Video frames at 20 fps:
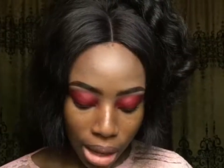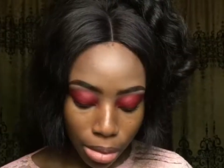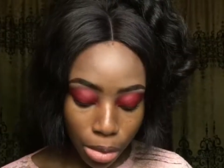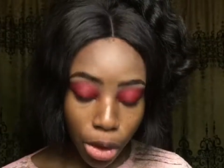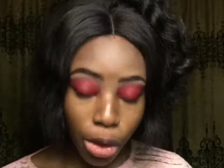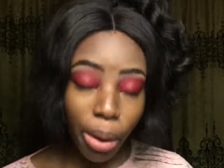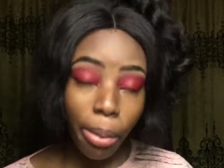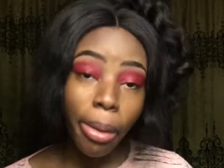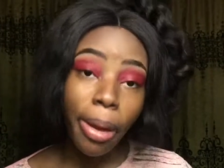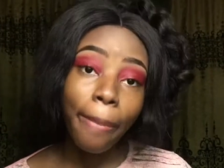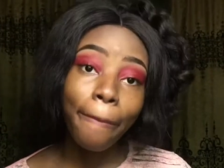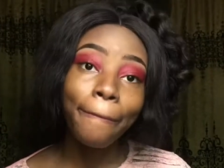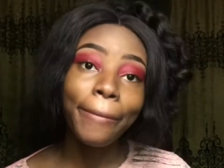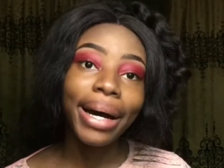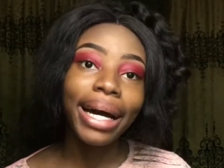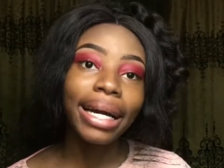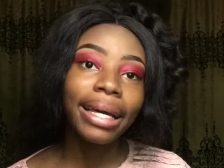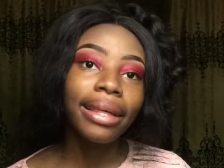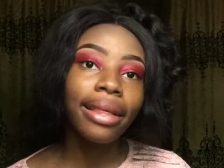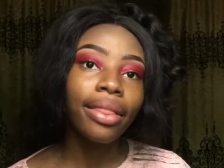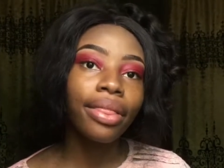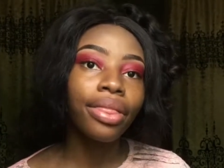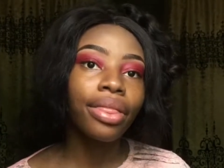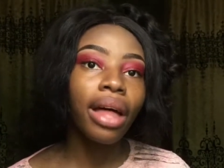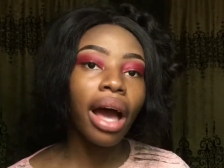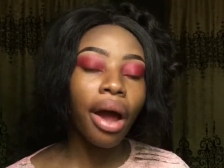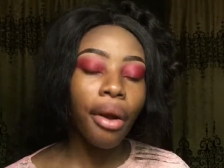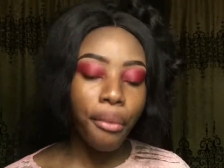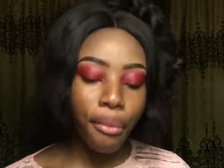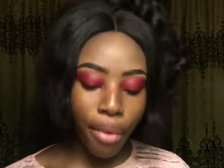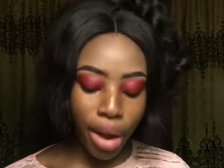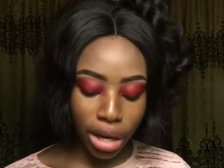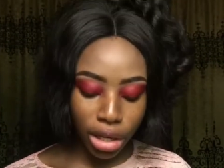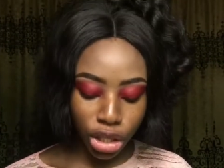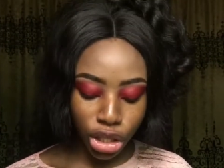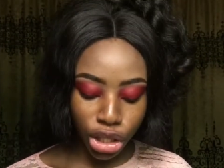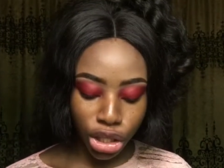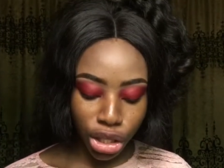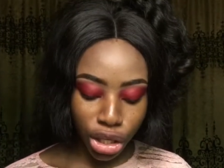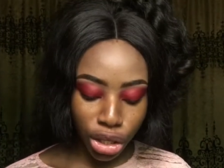Gonna be packing that red
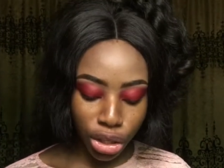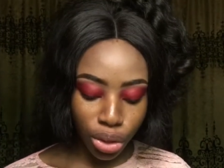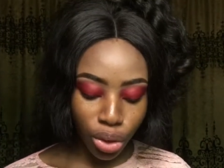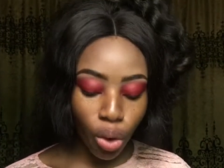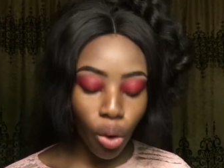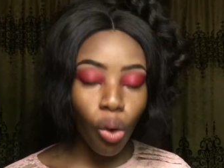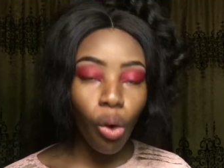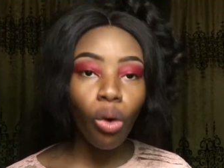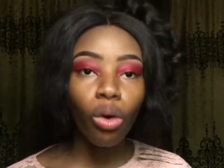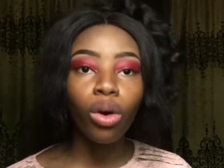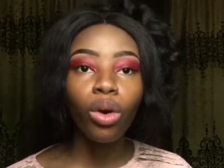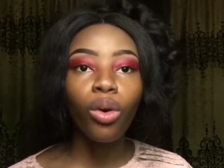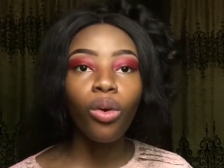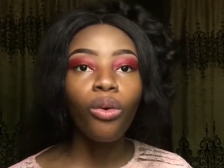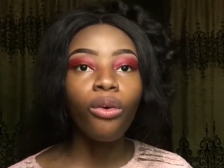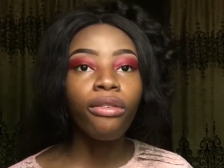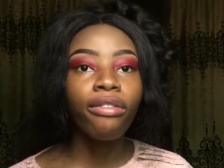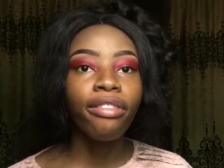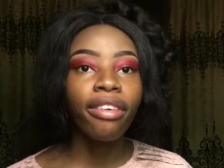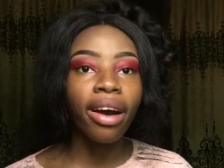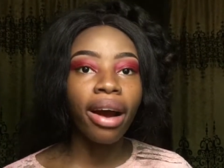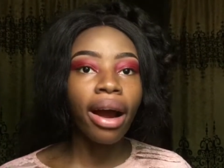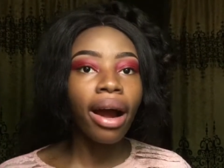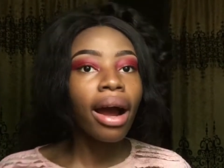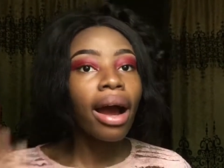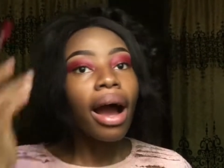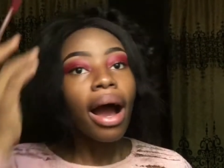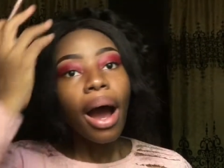shade all over